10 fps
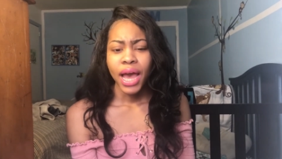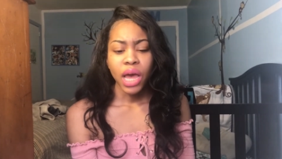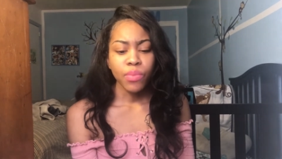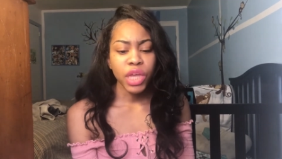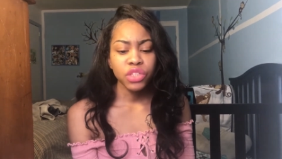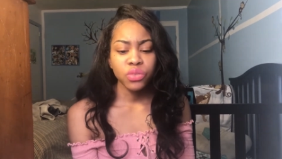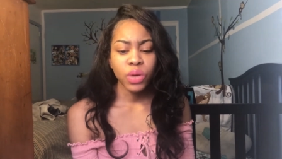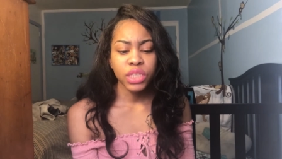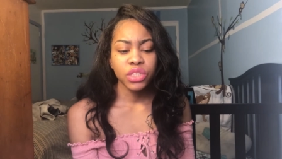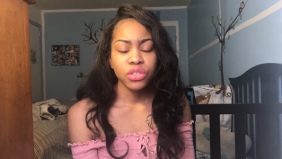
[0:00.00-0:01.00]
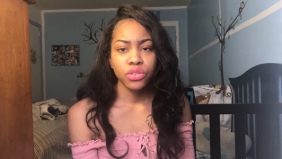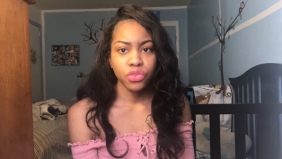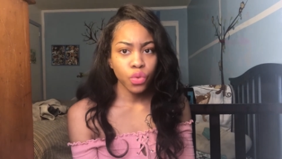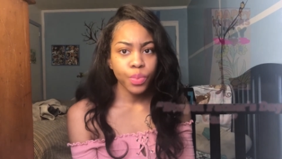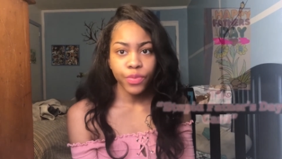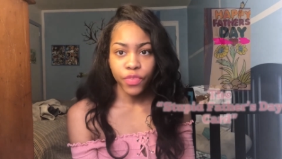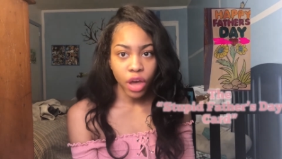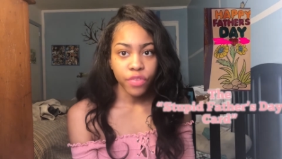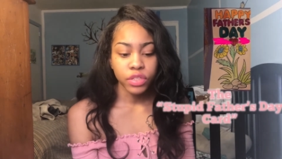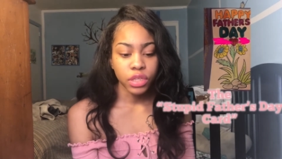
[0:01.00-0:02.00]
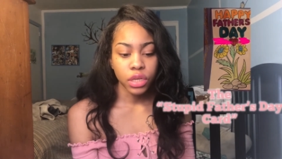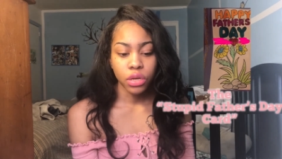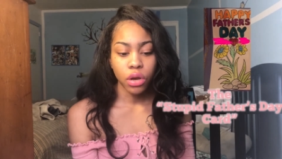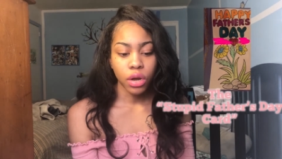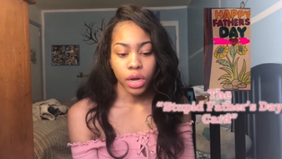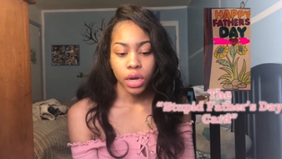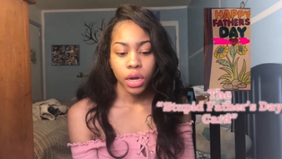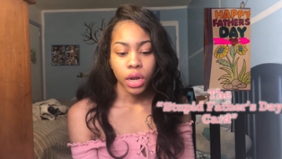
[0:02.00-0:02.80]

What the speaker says: I made you a stupid Father's Day card.